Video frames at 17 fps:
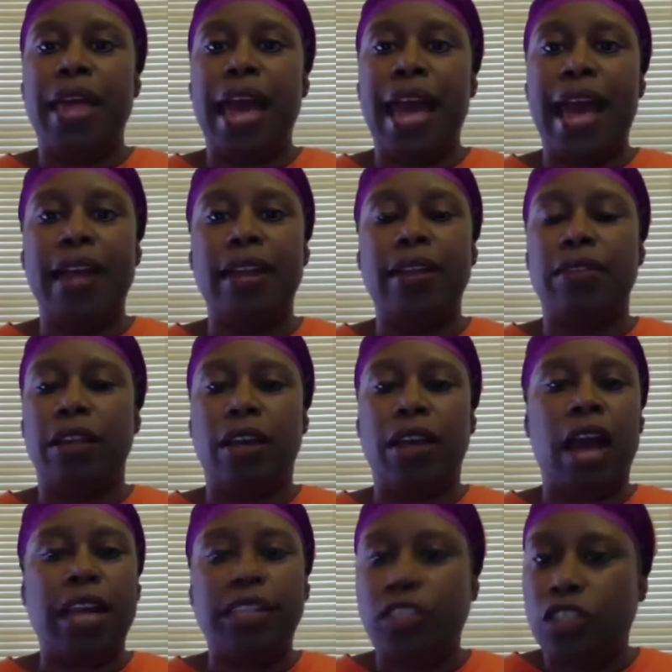that
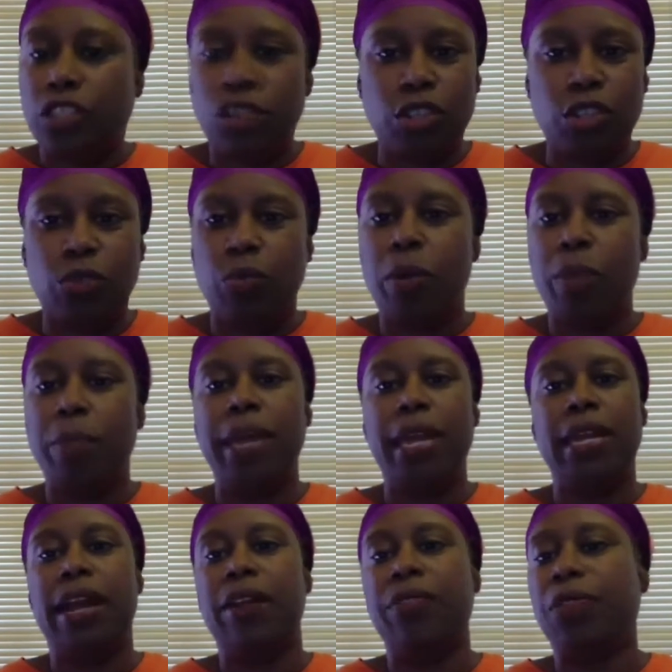the Constitution will
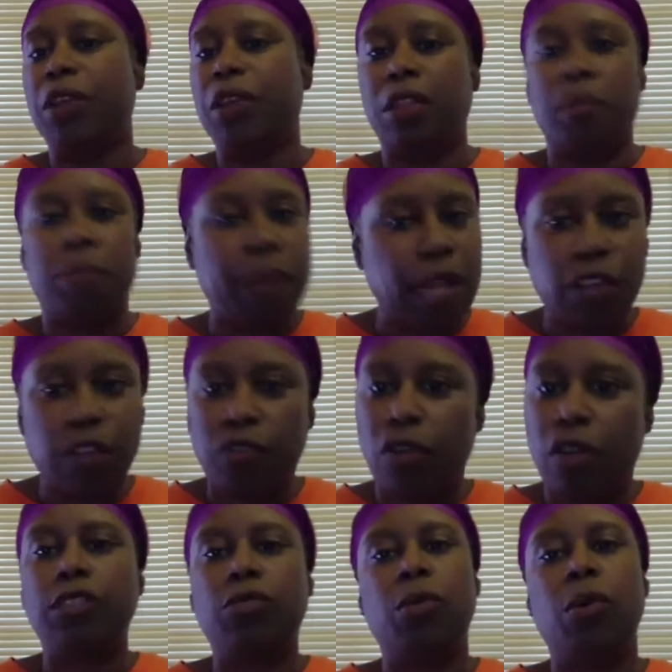mean nothing, the Bill
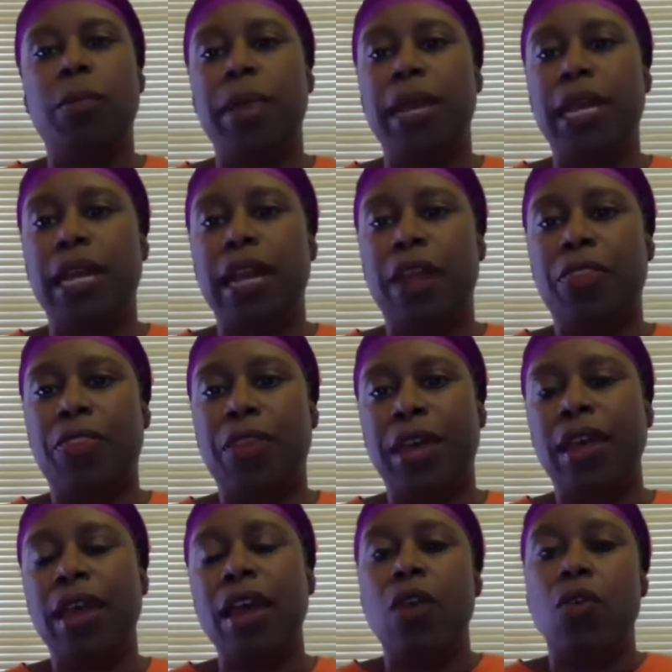of Rights will mean
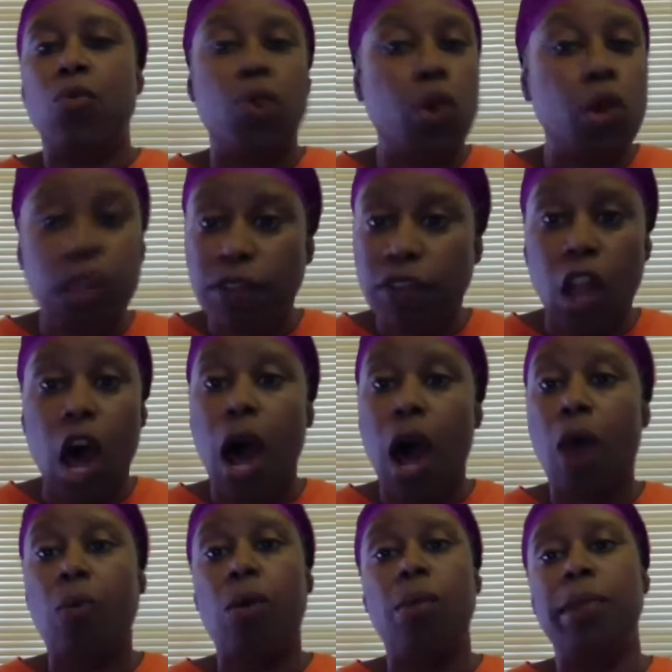nothing, rule of
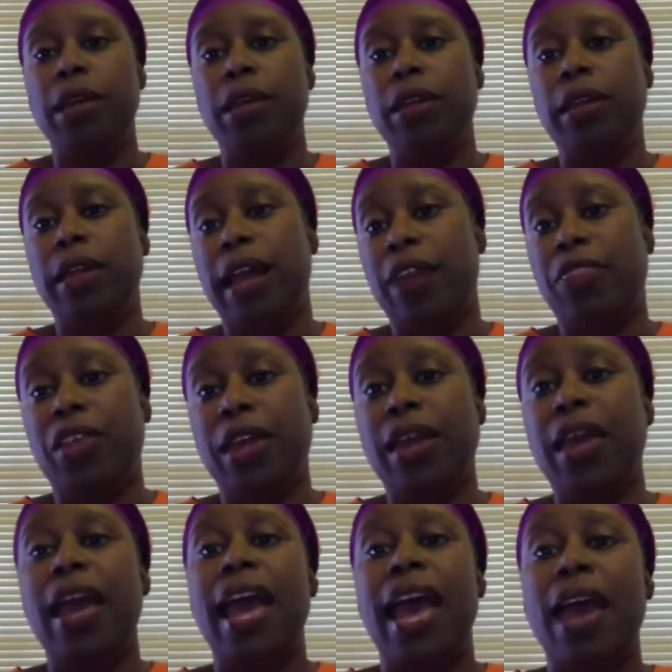law will mean
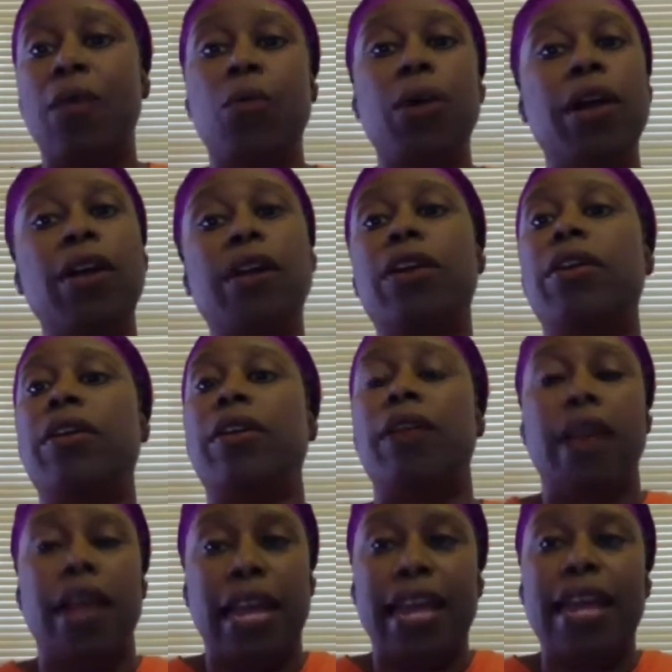nothing, and
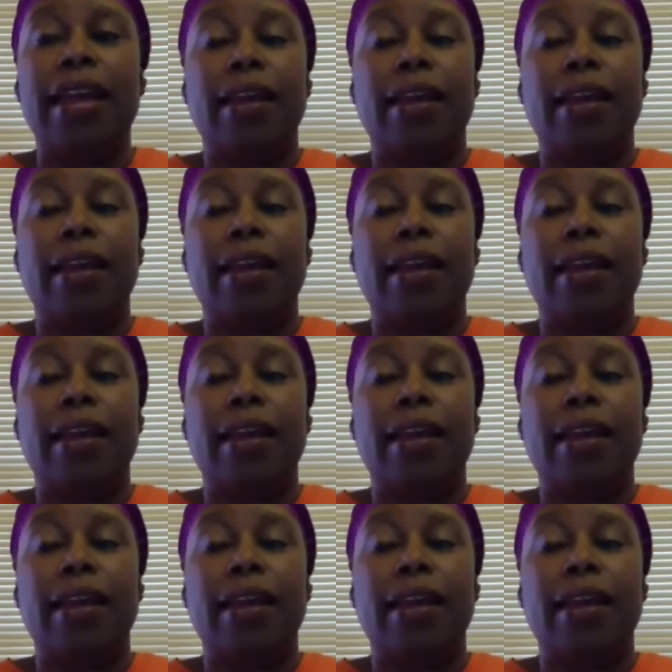we're